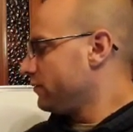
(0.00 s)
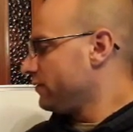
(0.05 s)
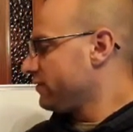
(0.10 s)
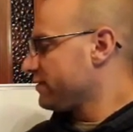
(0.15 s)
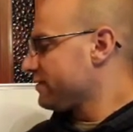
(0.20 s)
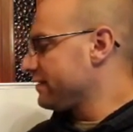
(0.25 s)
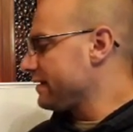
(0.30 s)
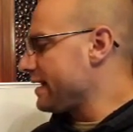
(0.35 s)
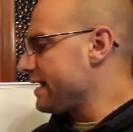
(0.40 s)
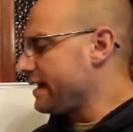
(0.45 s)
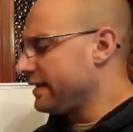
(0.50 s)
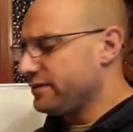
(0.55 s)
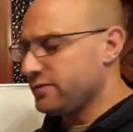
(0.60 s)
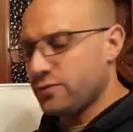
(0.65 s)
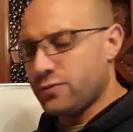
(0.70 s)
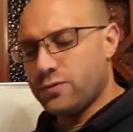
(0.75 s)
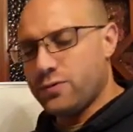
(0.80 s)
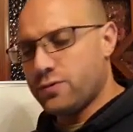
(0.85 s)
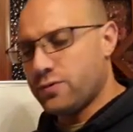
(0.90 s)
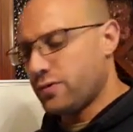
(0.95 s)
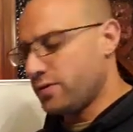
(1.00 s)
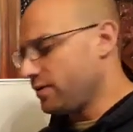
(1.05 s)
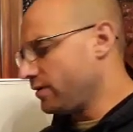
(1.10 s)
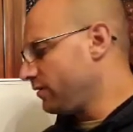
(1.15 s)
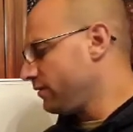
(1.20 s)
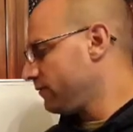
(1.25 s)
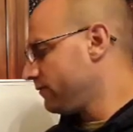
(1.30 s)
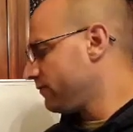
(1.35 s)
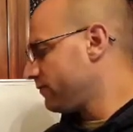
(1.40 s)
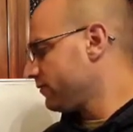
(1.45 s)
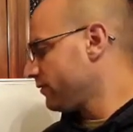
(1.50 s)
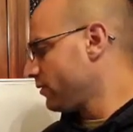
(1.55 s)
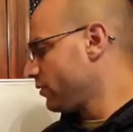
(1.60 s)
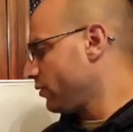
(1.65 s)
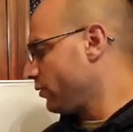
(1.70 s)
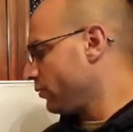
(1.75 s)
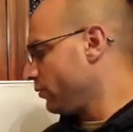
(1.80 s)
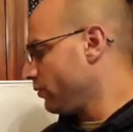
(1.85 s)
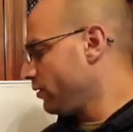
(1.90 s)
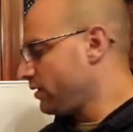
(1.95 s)
Slide or
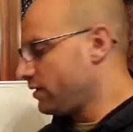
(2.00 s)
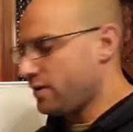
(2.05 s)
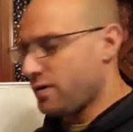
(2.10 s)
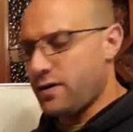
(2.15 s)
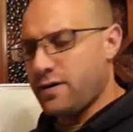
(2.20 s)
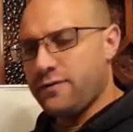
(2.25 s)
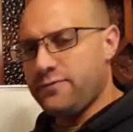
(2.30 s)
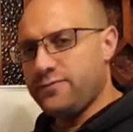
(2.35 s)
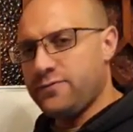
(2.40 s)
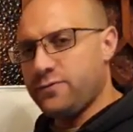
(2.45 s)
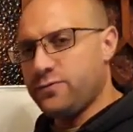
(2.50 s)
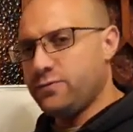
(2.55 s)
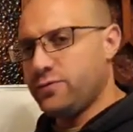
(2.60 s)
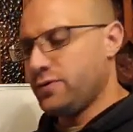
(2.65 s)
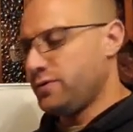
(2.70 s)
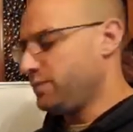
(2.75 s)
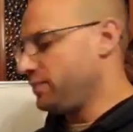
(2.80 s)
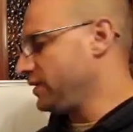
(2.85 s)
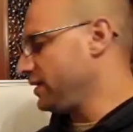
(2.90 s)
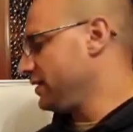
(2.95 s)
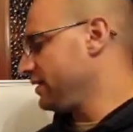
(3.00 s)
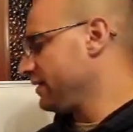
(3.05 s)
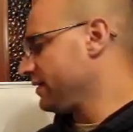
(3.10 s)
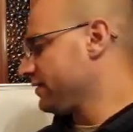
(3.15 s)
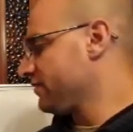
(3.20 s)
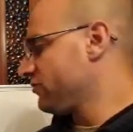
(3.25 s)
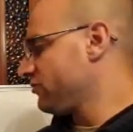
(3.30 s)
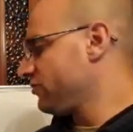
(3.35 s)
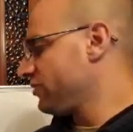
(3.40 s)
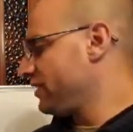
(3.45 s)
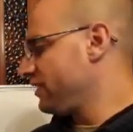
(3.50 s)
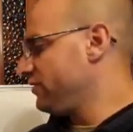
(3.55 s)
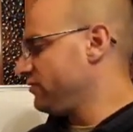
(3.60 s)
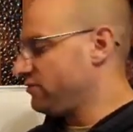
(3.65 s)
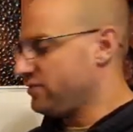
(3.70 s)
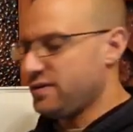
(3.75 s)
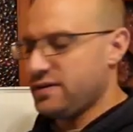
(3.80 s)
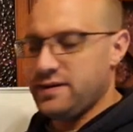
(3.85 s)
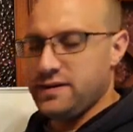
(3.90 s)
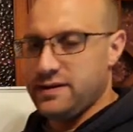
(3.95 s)
flow often would be
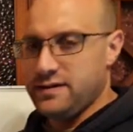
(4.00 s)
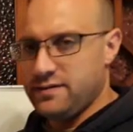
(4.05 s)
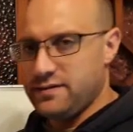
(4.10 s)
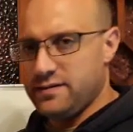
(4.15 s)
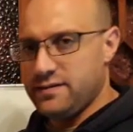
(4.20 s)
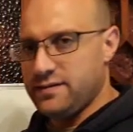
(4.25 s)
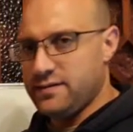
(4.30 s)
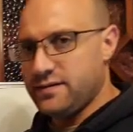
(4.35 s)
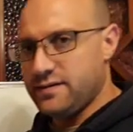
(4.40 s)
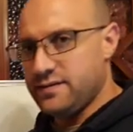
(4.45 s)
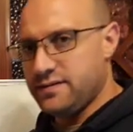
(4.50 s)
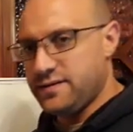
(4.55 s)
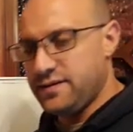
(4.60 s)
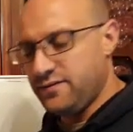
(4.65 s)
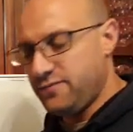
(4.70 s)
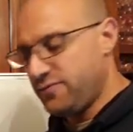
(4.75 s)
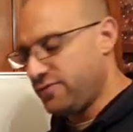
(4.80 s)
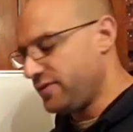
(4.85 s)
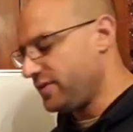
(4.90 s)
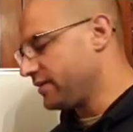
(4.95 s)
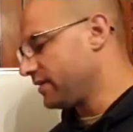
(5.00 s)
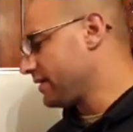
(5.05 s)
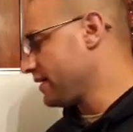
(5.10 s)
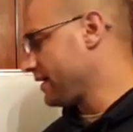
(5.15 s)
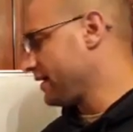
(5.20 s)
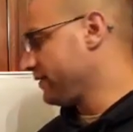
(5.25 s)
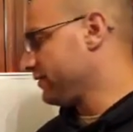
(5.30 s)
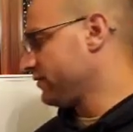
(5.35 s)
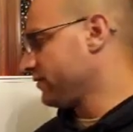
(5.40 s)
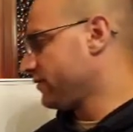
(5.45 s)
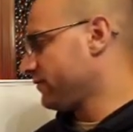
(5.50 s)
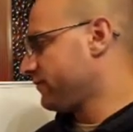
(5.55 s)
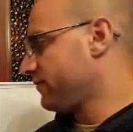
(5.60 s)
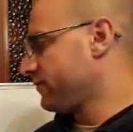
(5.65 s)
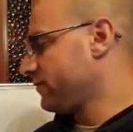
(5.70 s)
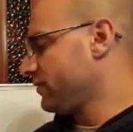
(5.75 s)
exchanged in the different kinds of